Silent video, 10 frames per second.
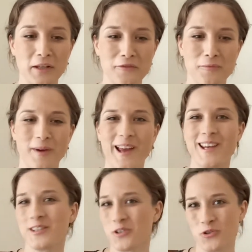even
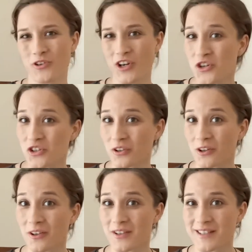by
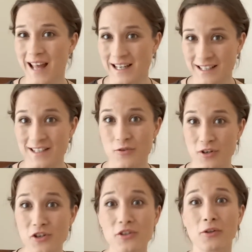traditional standards,
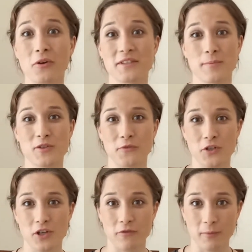traditional concepts of
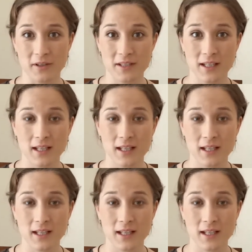achievement.